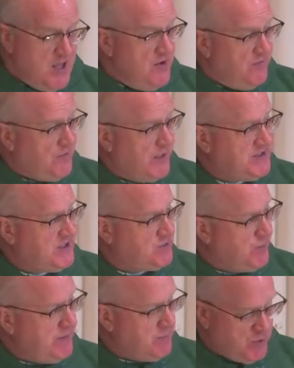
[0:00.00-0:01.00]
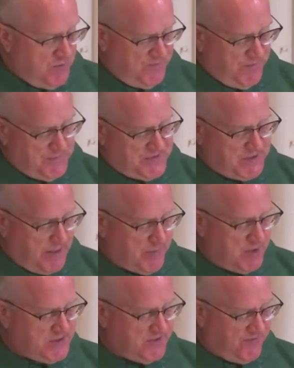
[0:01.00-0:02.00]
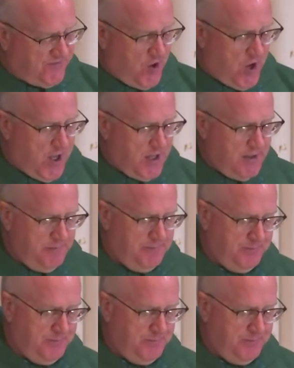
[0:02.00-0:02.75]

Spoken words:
Friends, as we move from summer to fall,